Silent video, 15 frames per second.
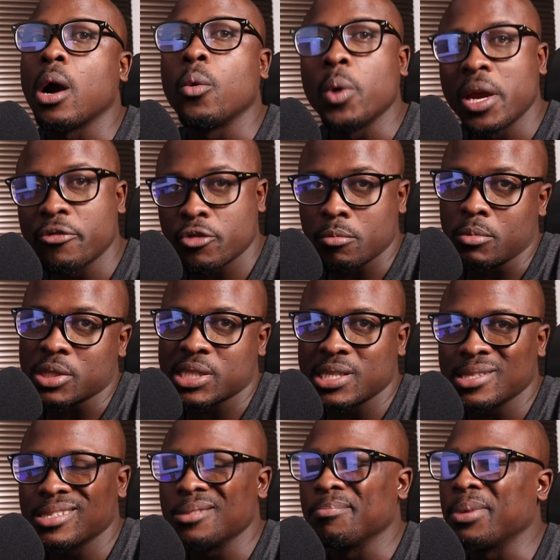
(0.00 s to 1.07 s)
are away from your
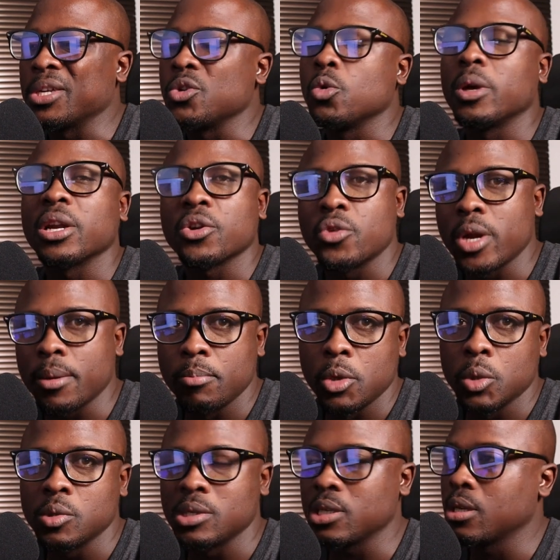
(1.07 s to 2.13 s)
system but you want to create
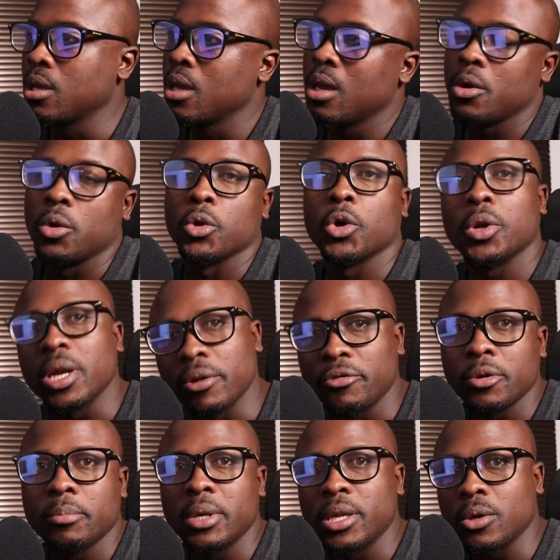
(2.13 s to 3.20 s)
music. You don't have
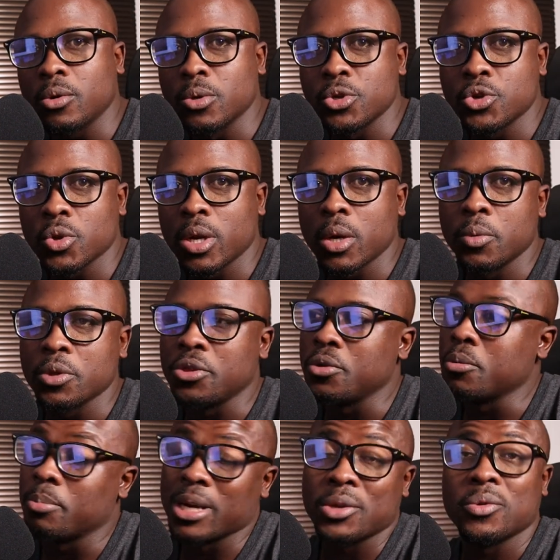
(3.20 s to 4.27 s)
your MIDI controller with
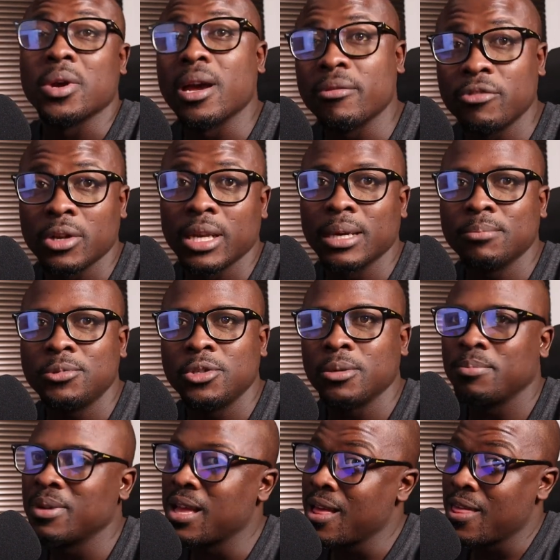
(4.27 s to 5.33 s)
you but you have your
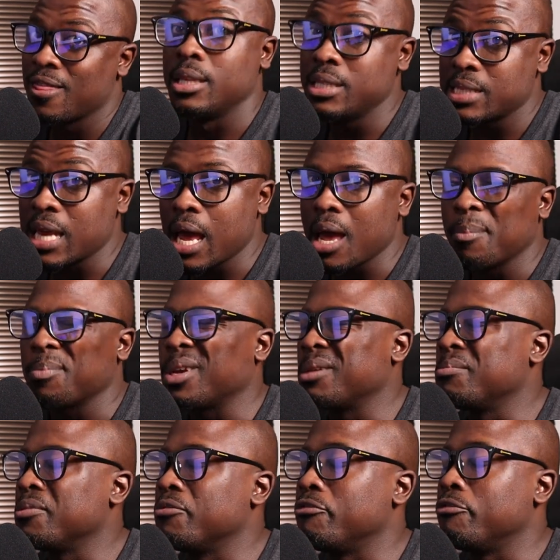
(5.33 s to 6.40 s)
laptop. This app
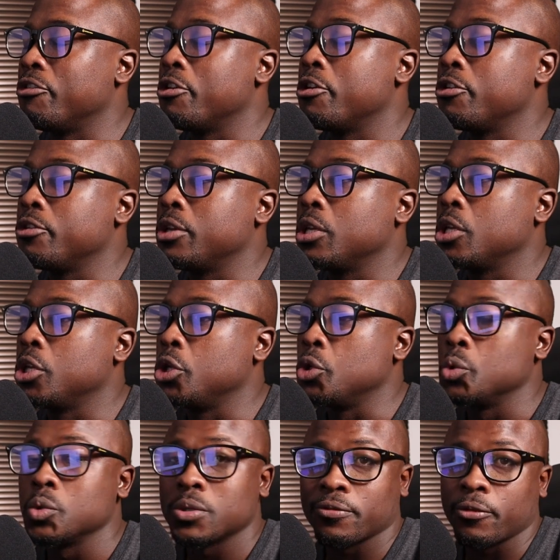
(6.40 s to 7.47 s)
can be very
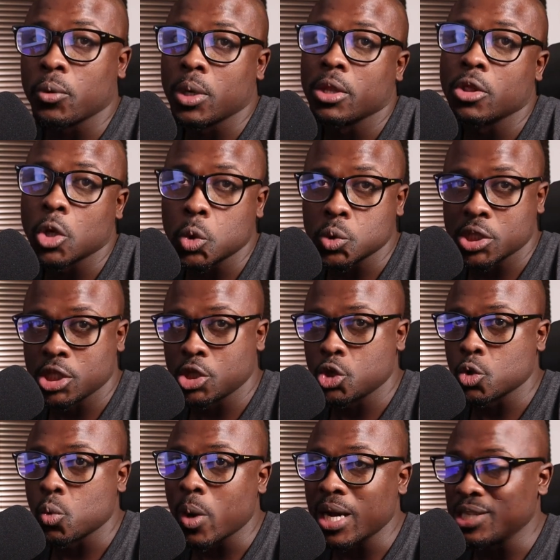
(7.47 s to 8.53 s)
useful in those
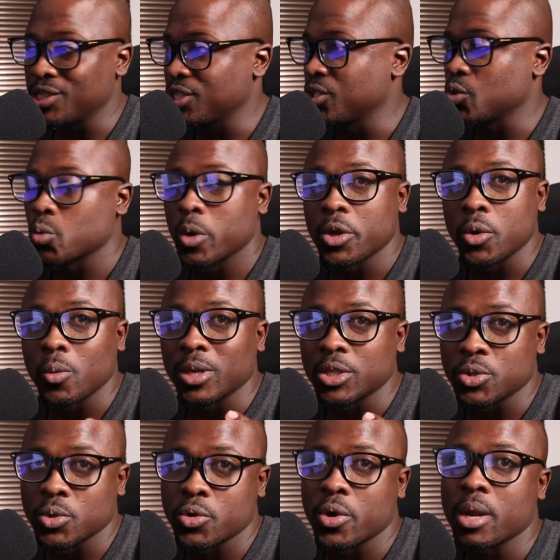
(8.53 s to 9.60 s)
situations when you
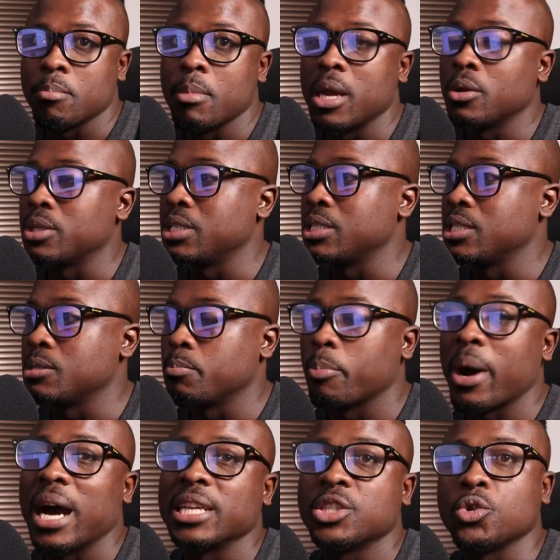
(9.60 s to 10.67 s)
want to create melodies
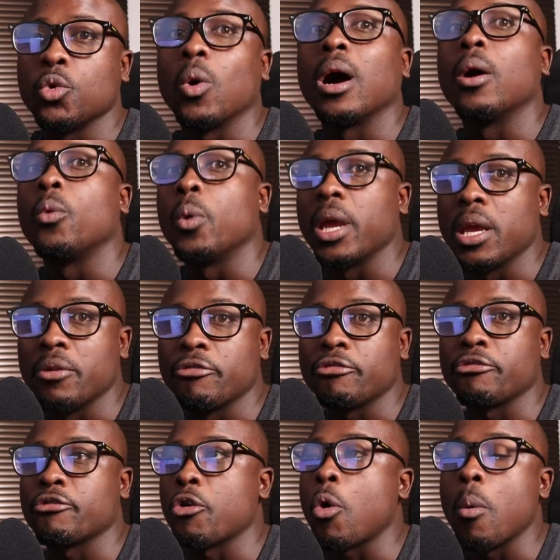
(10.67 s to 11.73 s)
but you are away
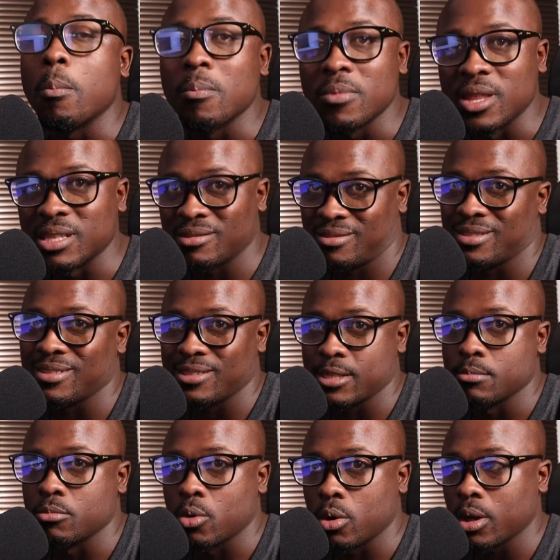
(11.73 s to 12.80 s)
from the
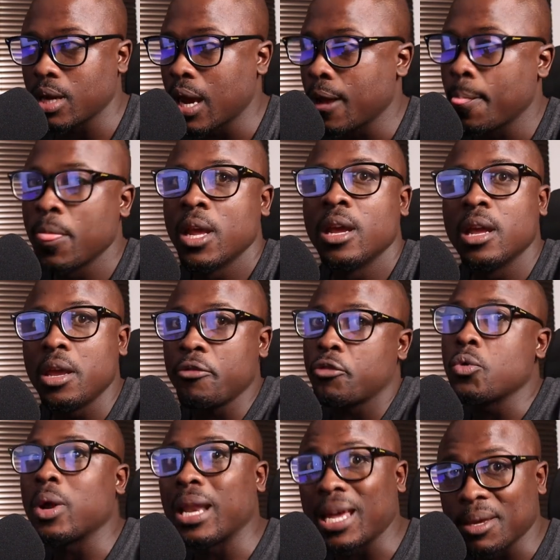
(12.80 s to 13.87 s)
system, okay?
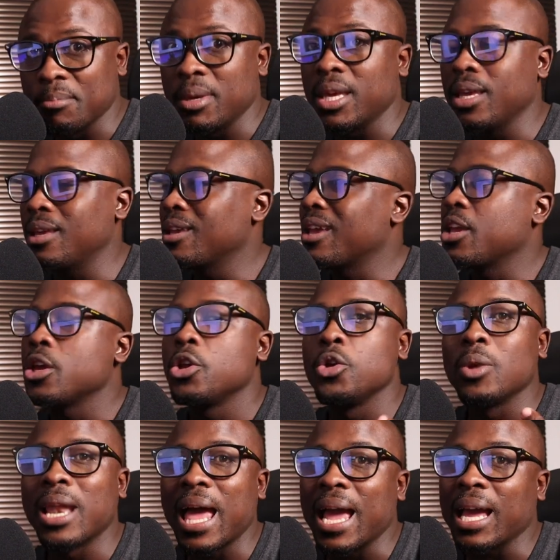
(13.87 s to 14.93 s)
If you are like me,
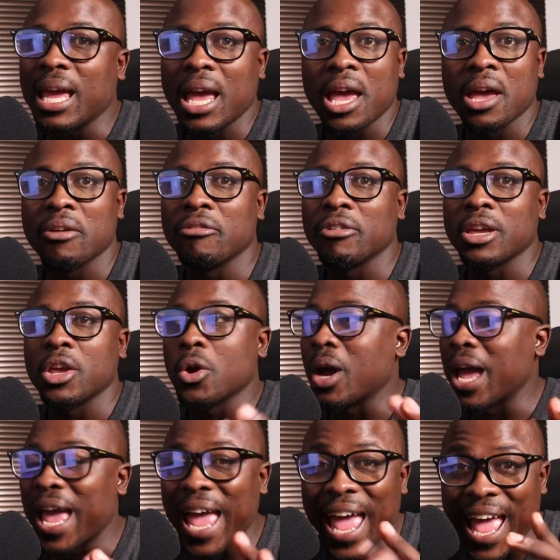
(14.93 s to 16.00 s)
you like having your
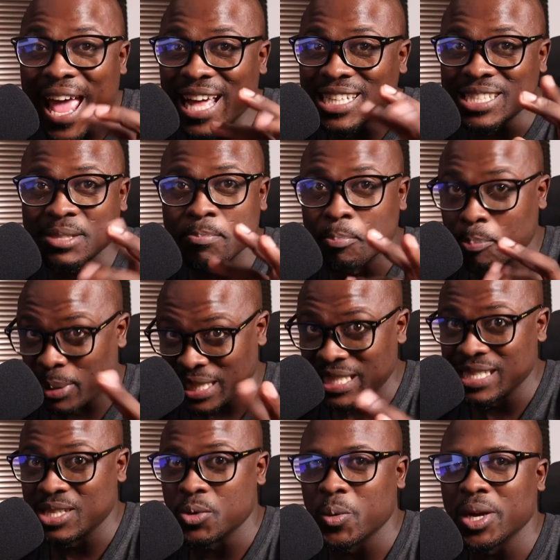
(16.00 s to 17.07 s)
hands
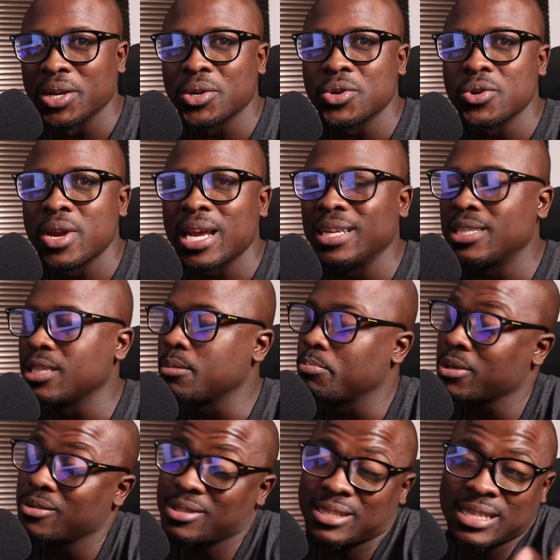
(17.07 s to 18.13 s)
busy when creating
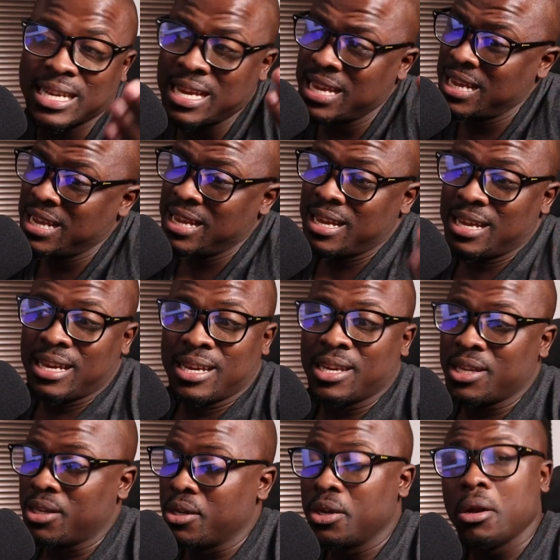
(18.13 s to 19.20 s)
because
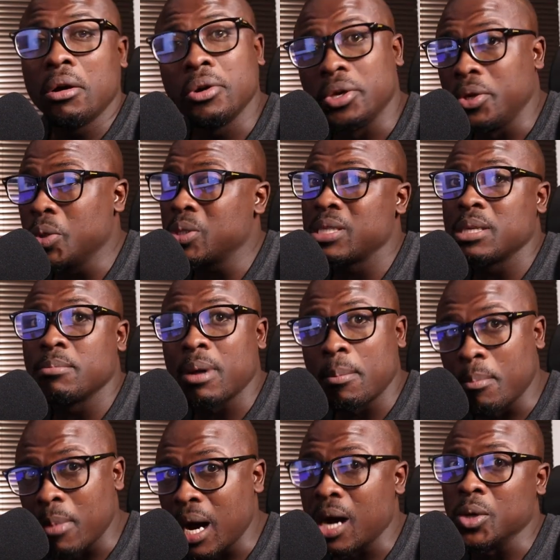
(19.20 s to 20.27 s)
you know, using
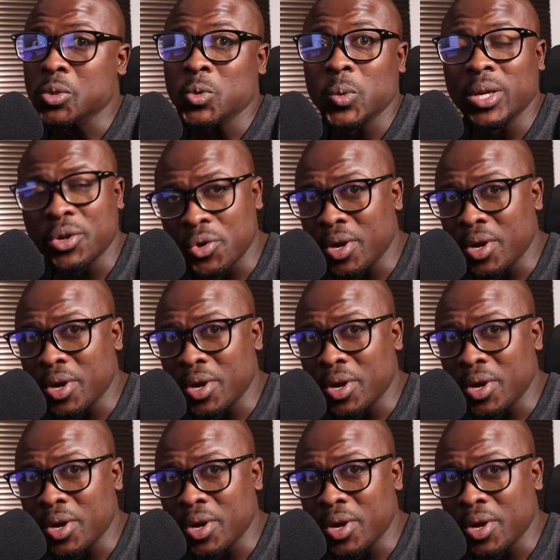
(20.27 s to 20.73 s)
my mouse when